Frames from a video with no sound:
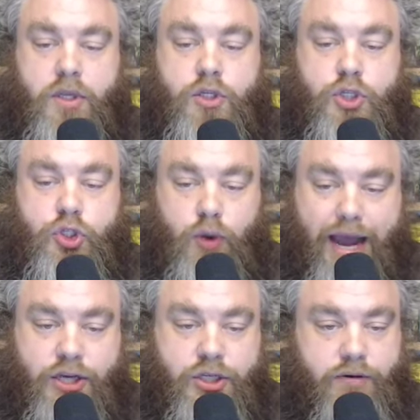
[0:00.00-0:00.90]

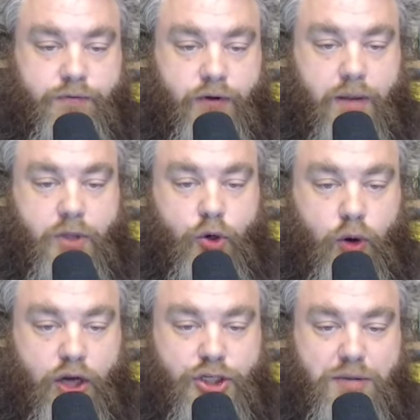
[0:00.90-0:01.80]
distraction from the
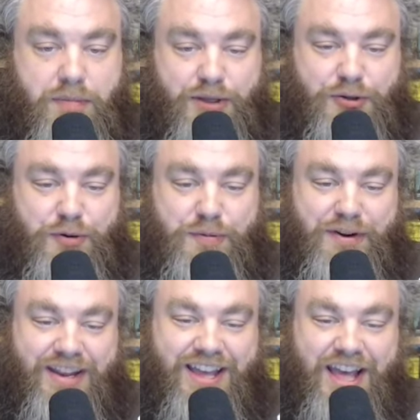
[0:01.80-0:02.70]
crushing
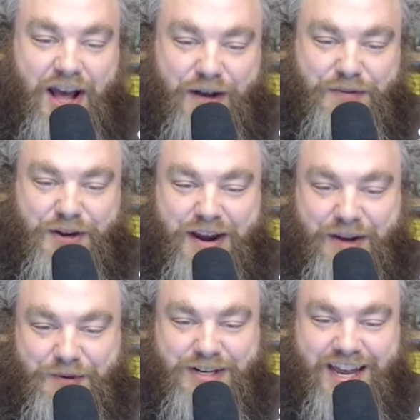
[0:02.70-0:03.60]
misery of their
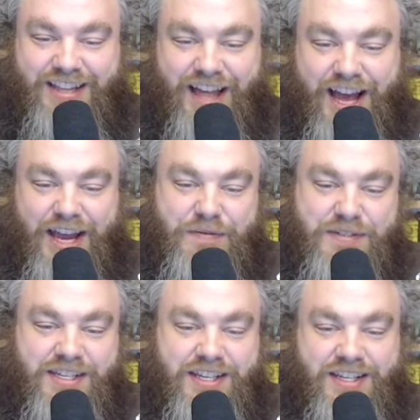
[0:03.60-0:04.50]
everyday lives,